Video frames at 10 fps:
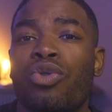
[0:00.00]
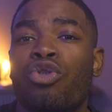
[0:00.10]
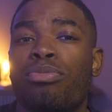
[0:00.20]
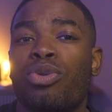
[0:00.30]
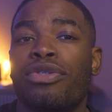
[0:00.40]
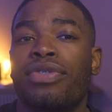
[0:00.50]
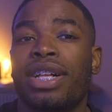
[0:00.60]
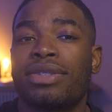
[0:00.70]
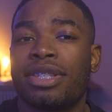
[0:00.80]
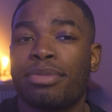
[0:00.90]
or more
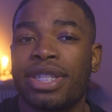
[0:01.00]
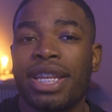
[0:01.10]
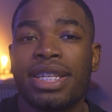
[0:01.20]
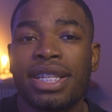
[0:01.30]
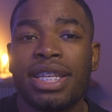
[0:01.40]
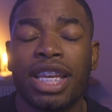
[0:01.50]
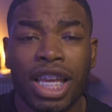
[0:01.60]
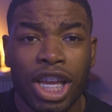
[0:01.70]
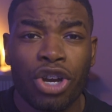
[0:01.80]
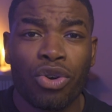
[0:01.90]
files simultaneously,
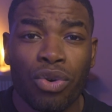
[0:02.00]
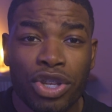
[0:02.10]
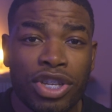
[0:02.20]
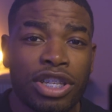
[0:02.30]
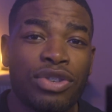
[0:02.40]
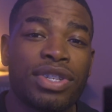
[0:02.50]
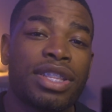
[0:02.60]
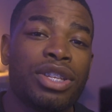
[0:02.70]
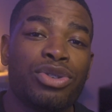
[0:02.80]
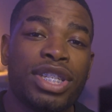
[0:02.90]
or you can use
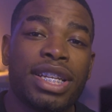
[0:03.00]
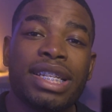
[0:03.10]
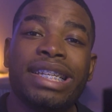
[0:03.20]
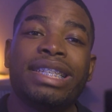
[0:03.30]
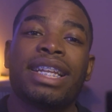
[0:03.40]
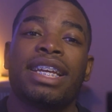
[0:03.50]
other utilities